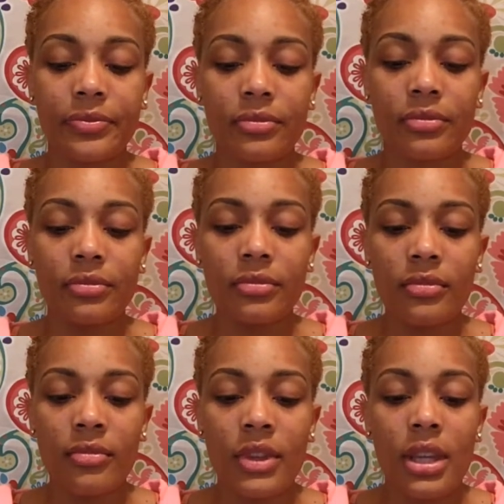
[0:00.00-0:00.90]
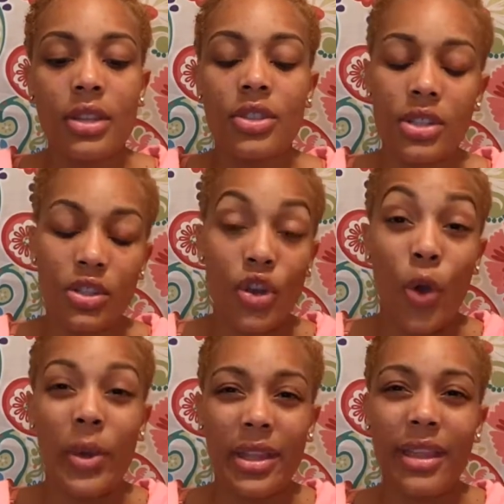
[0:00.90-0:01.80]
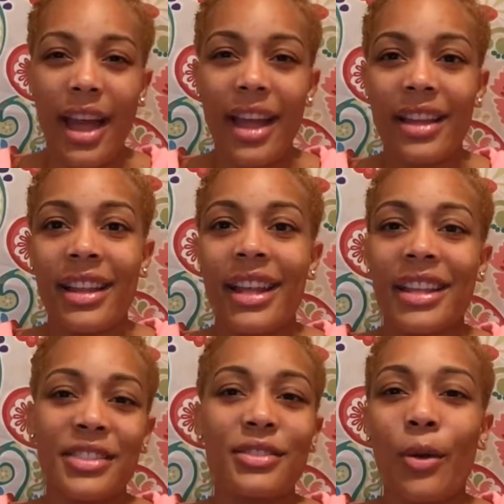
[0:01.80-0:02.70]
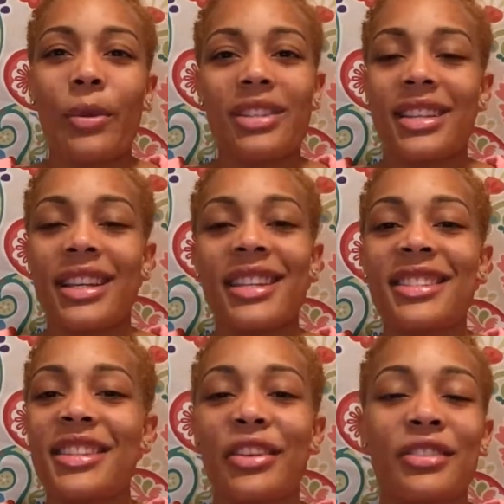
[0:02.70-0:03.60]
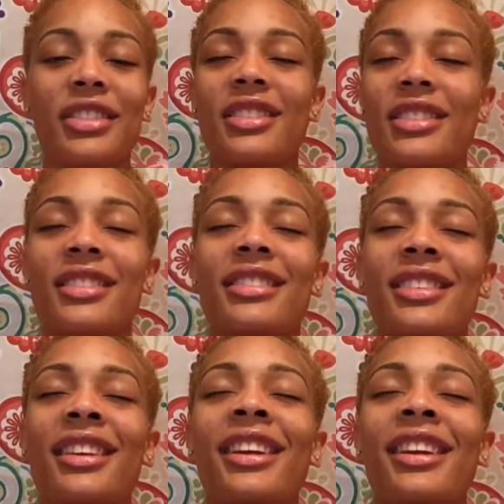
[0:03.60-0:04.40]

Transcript: But just knowing that, it's so much easier to just